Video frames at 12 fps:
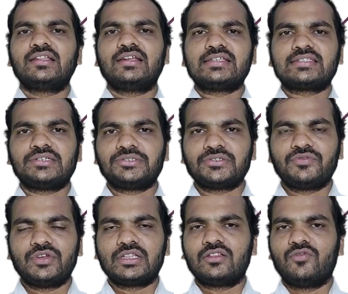in the next
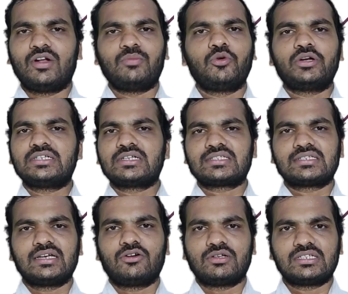session with one more
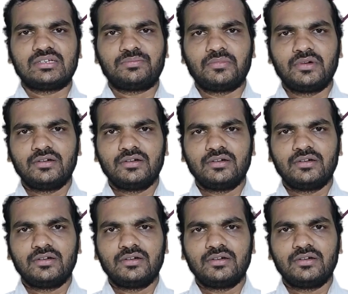interesting concept.